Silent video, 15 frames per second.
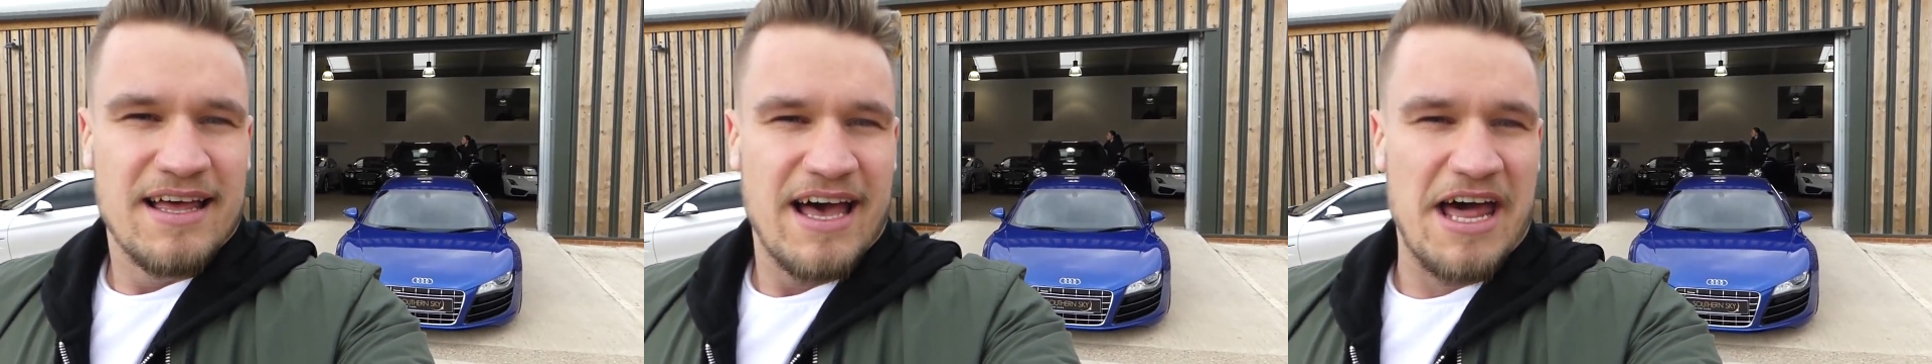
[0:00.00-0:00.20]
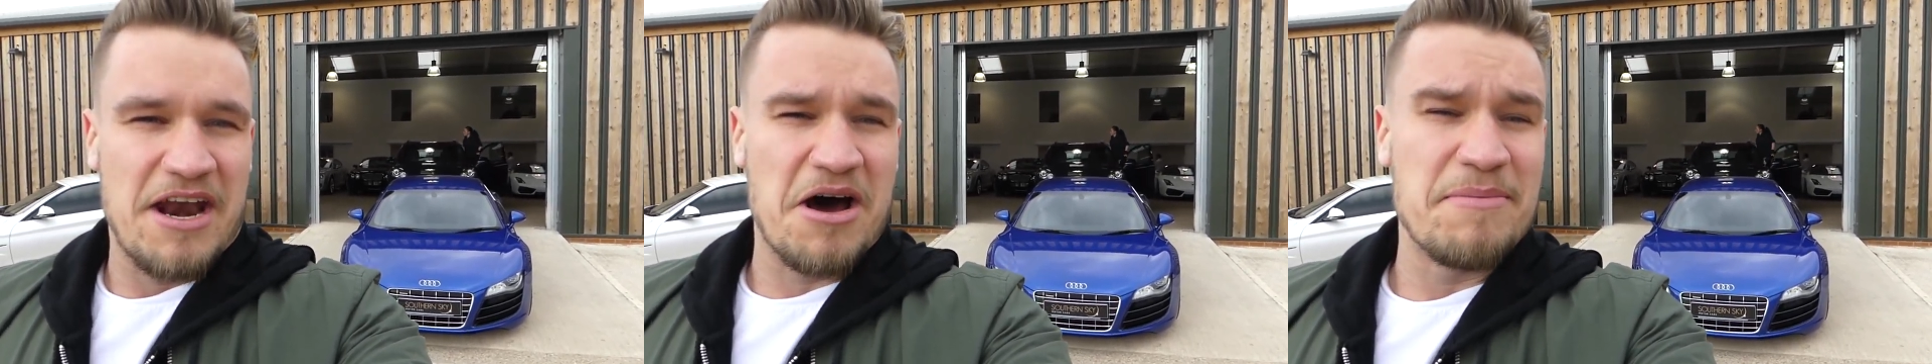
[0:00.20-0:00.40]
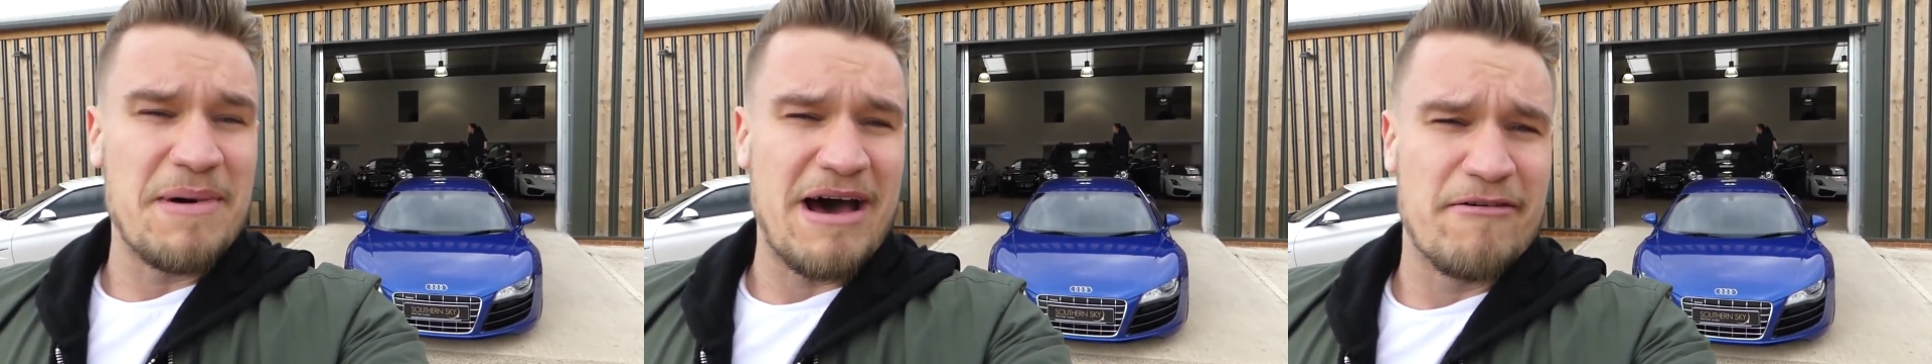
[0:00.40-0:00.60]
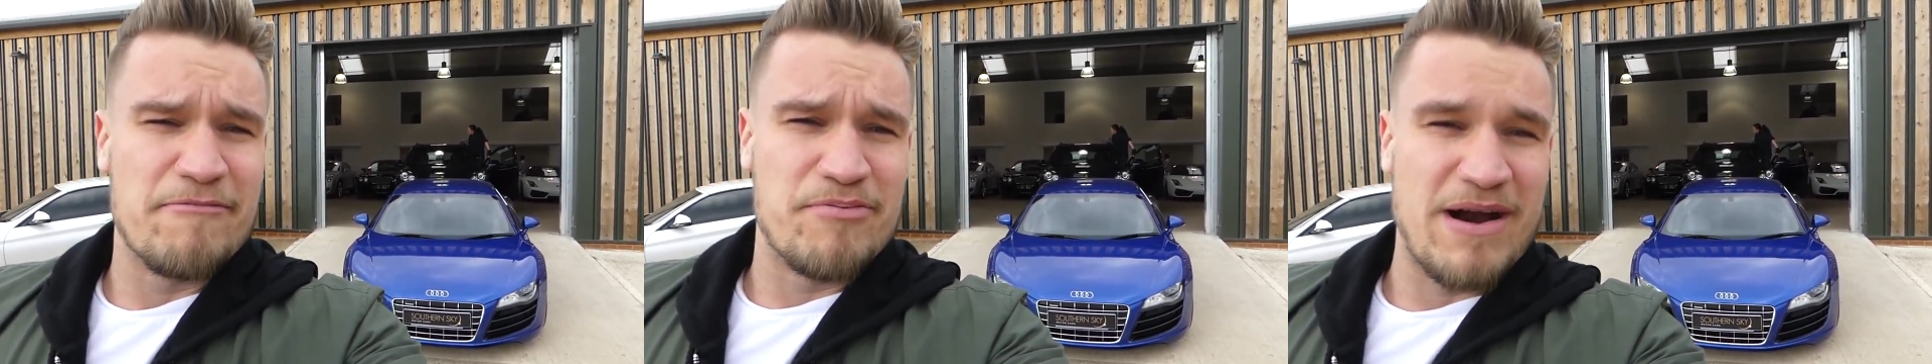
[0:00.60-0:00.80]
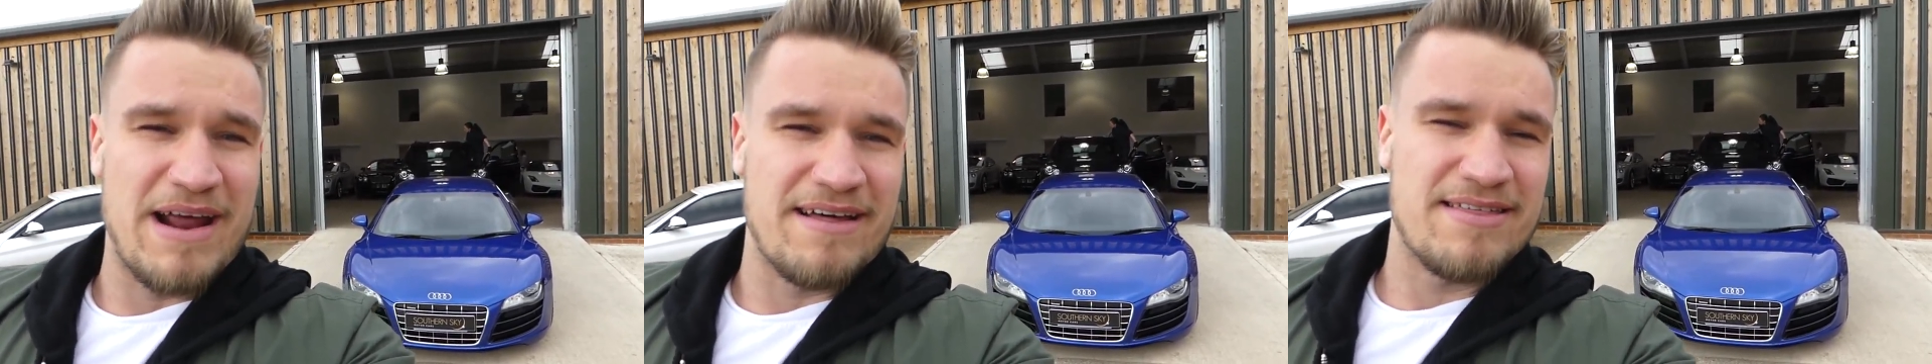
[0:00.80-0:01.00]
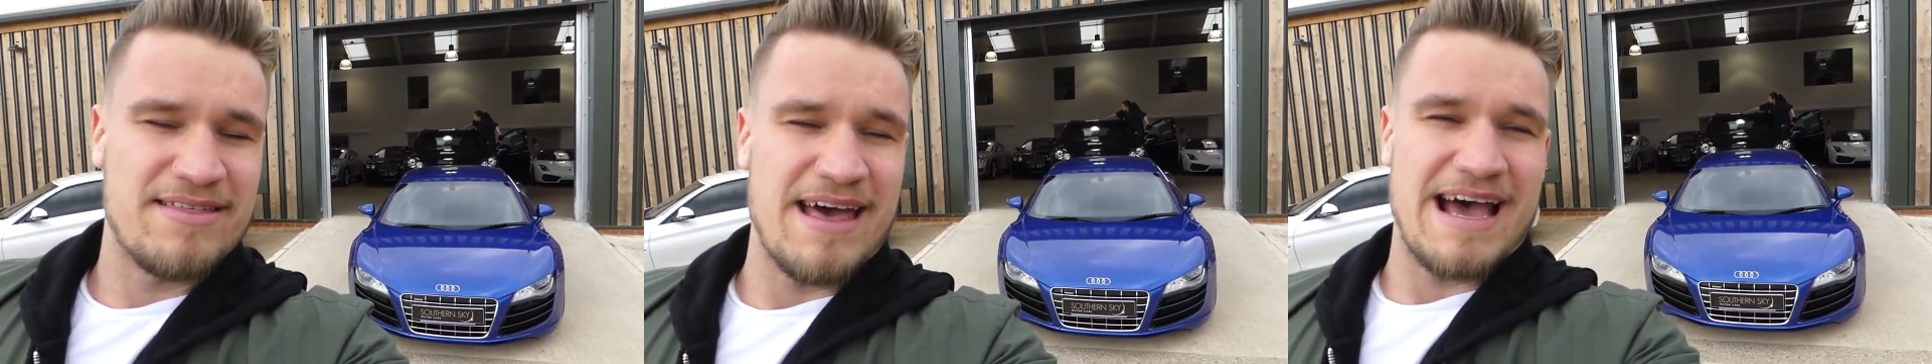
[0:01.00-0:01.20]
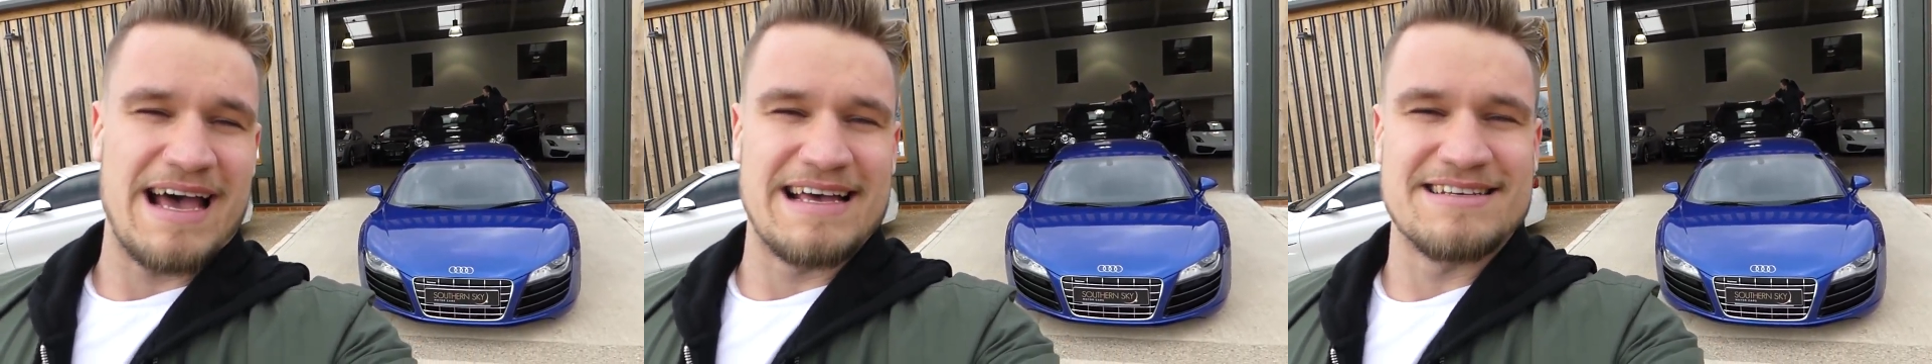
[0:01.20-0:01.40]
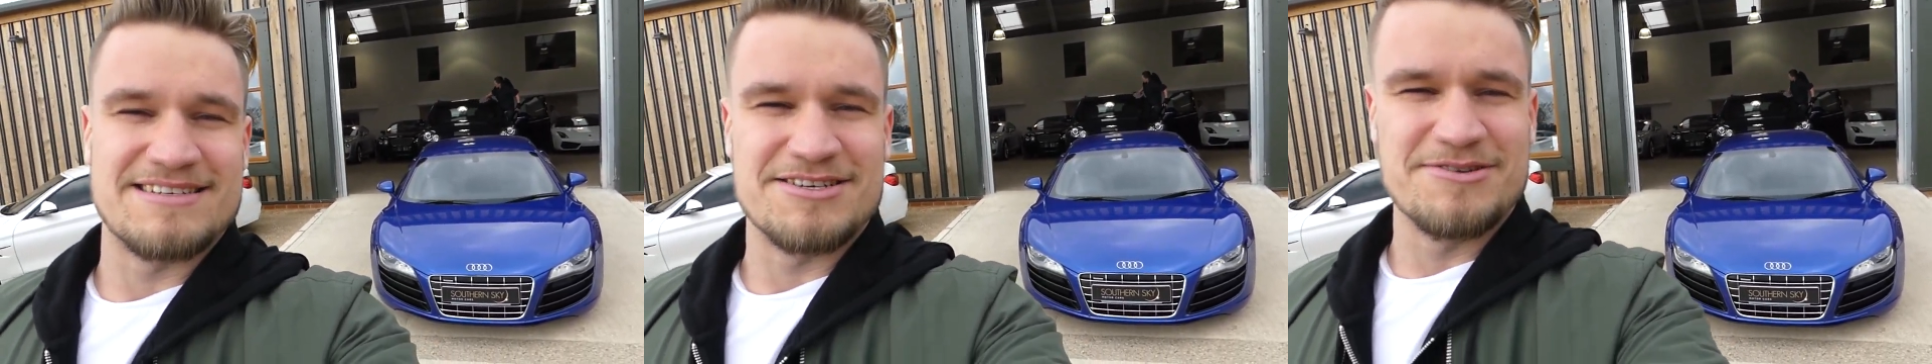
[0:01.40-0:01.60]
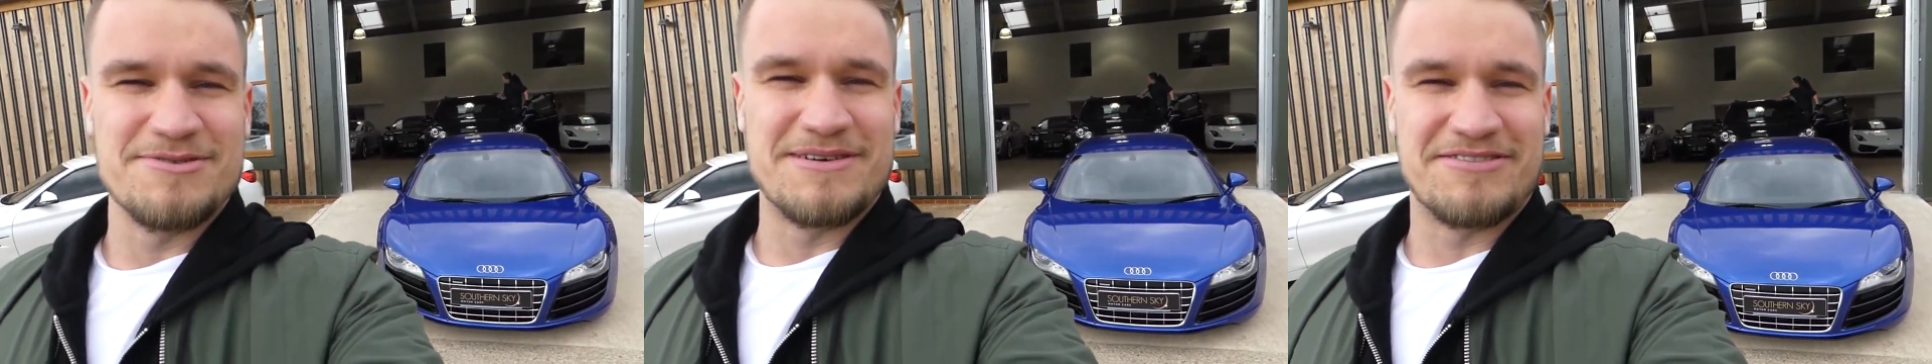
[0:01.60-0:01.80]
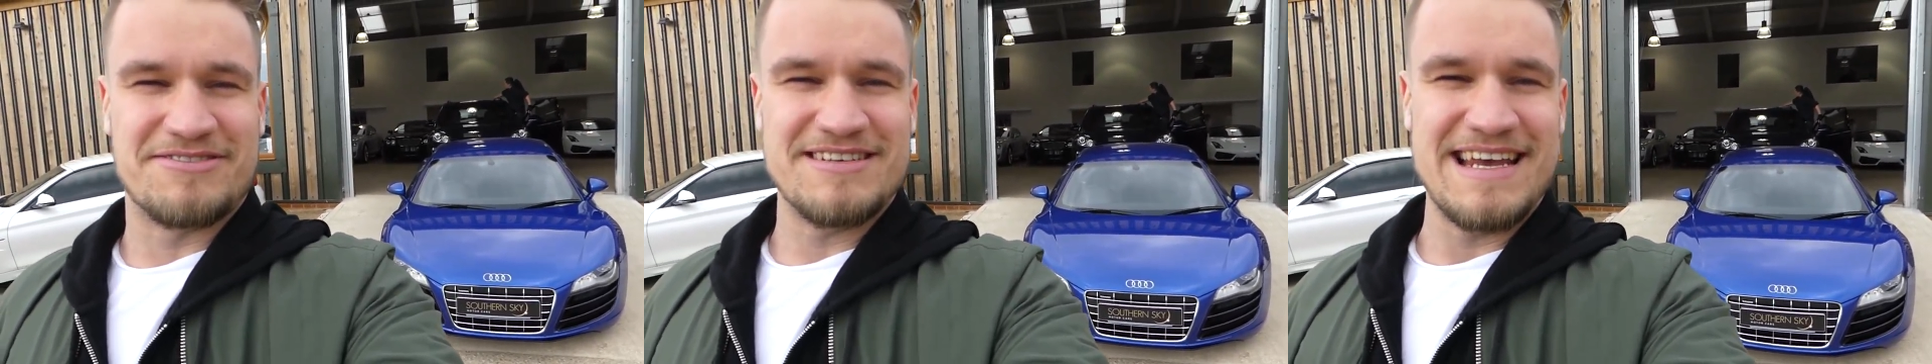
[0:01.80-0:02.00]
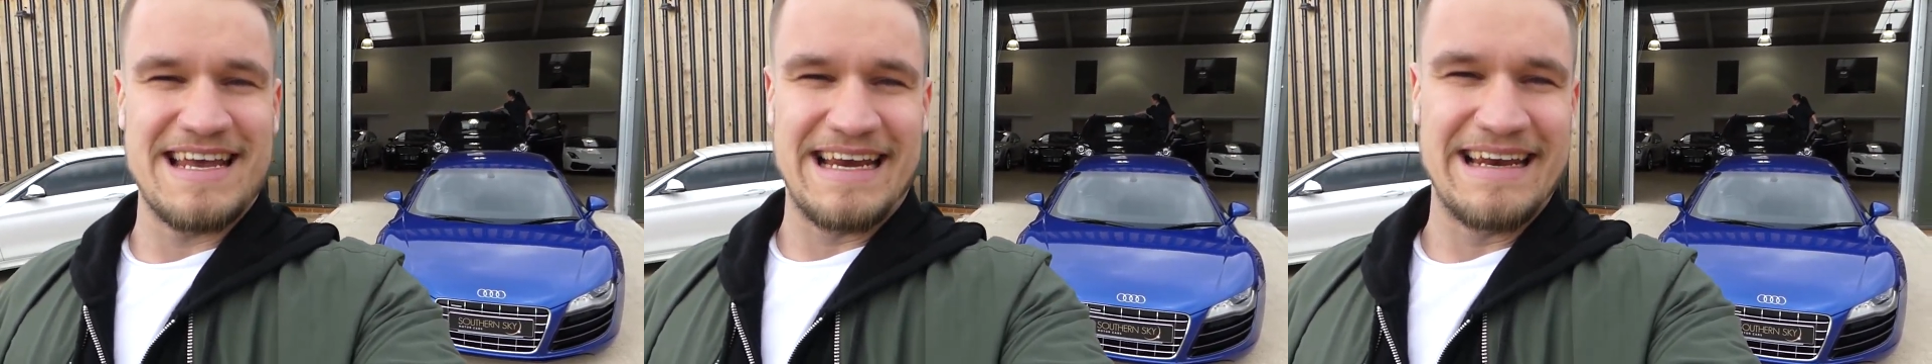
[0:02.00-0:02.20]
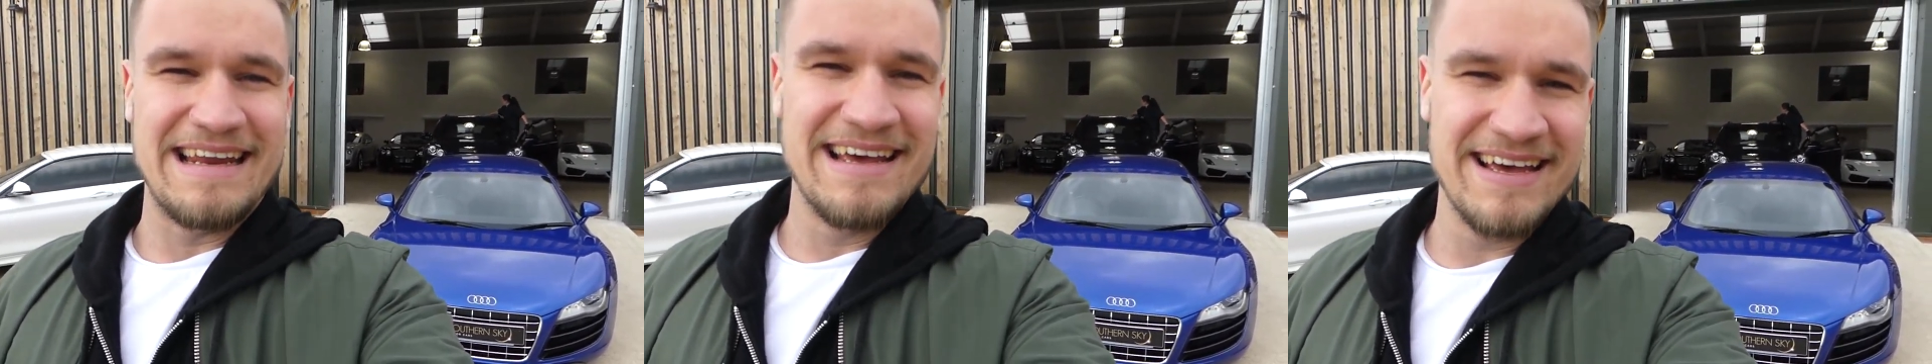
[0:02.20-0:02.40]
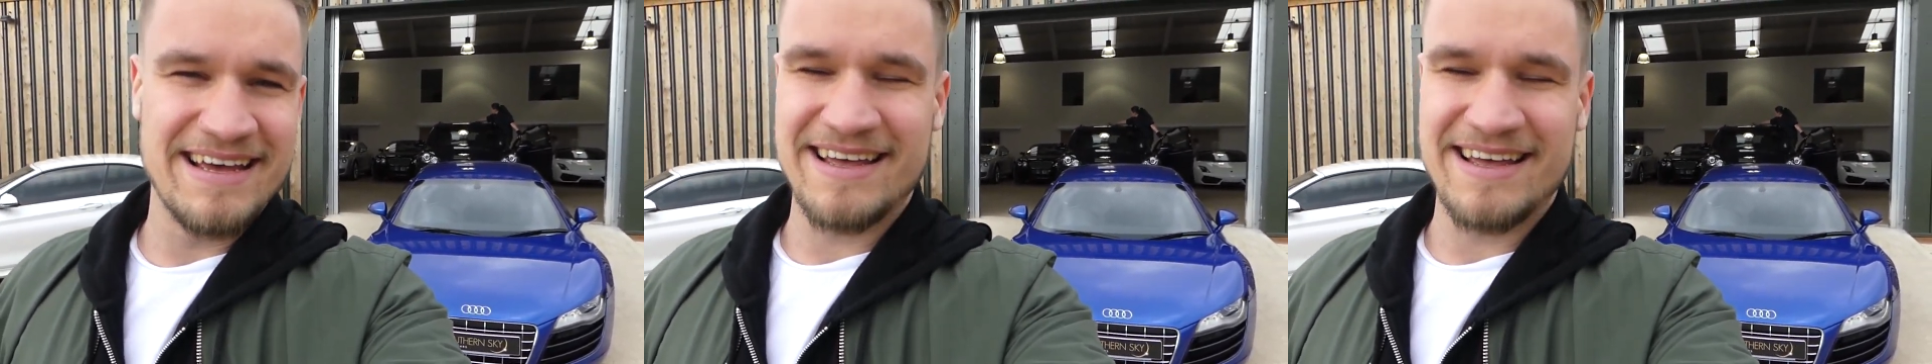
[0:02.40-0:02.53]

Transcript: And I'm out of breath, as you would have seen.